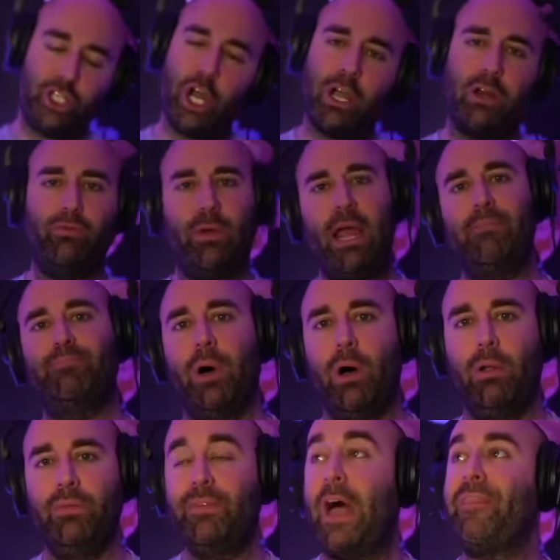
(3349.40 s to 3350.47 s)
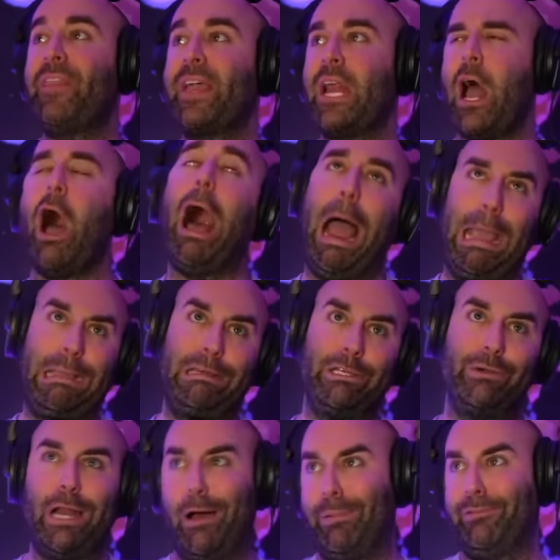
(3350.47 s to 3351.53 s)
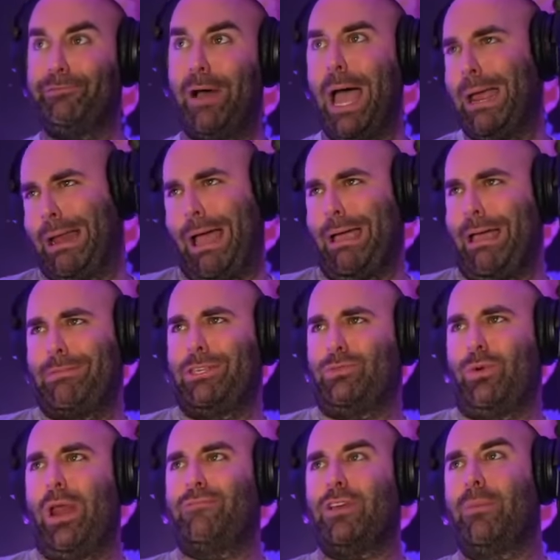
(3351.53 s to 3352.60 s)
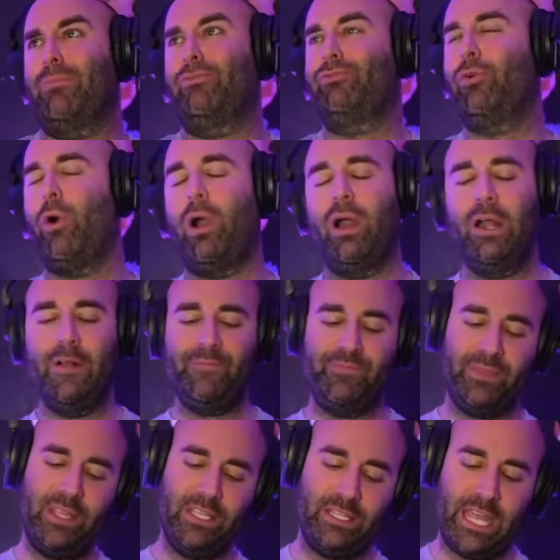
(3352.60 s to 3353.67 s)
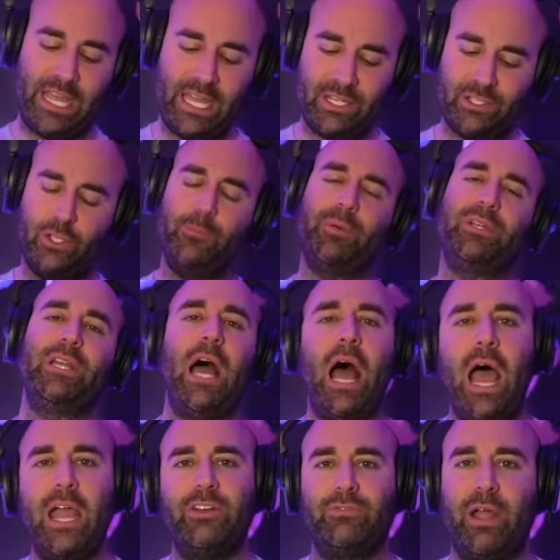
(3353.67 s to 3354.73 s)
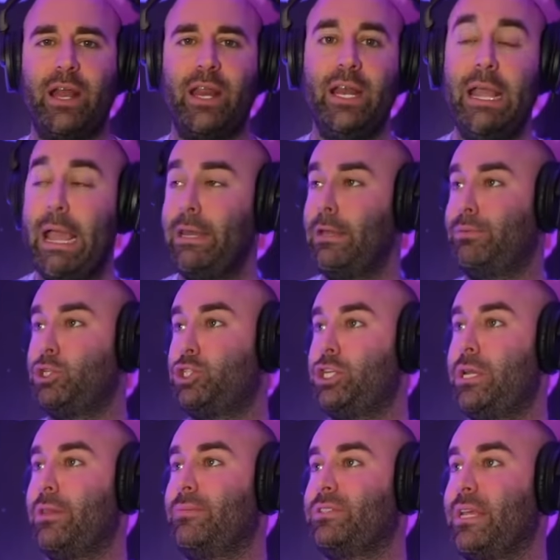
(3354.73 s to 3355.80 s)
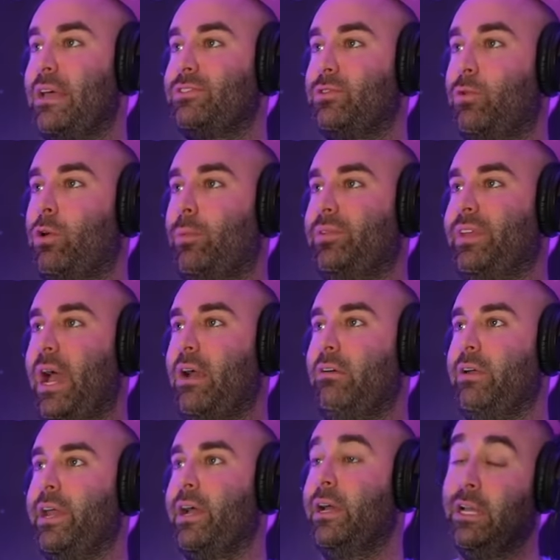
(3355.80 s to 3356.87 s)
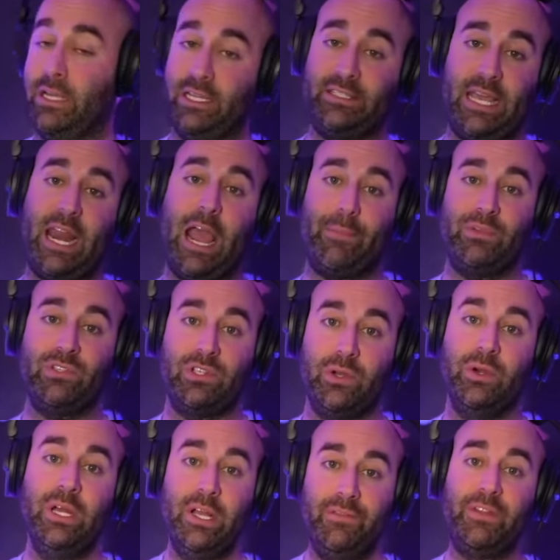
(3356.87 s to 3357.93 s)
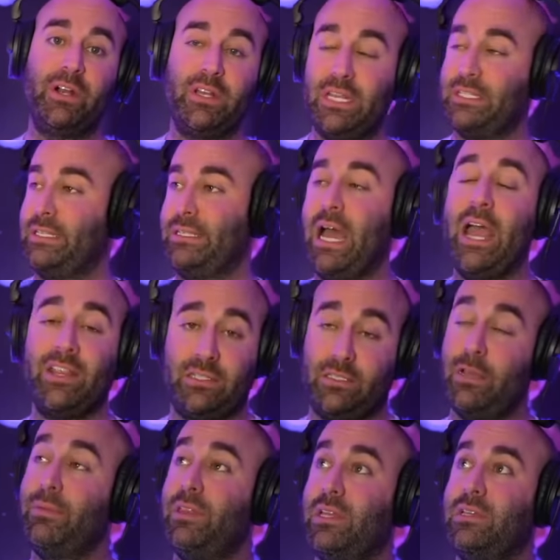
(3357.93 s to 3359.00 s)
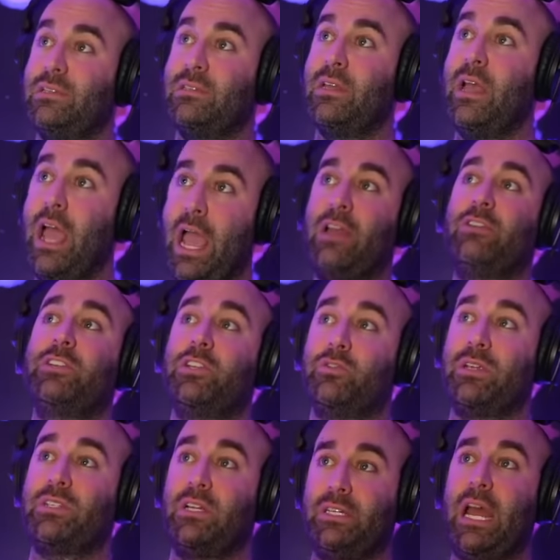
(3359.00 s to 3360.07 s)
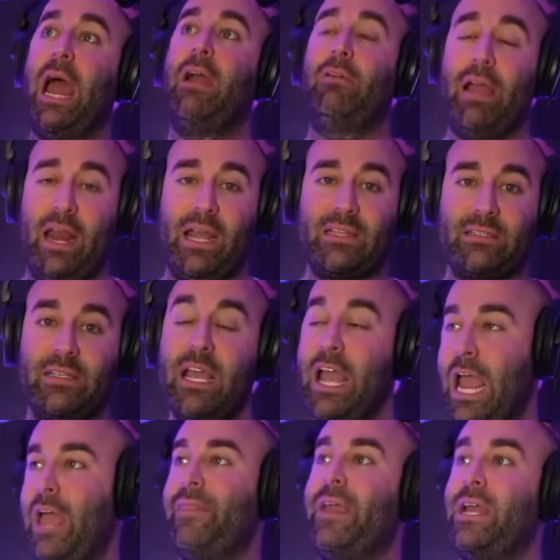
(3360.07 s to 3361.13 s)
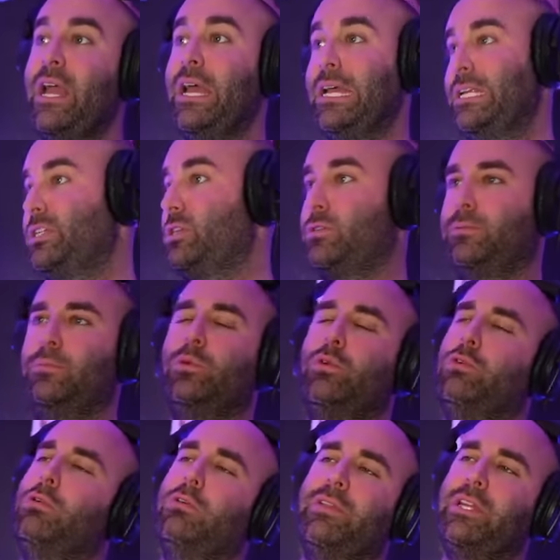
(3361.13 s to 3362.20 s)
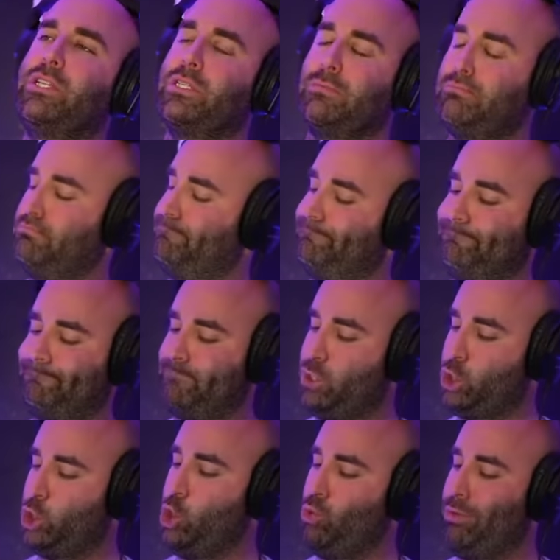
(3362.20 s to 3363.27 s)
chugging Red Bull, not thinking, oh, I can do it. I'll be fine. It's what I've done before. They get super dehydrated, end up shitting themselves with horrible diarrhea, because that happens too. Some of these energy drinks are diuretics, and they just shoot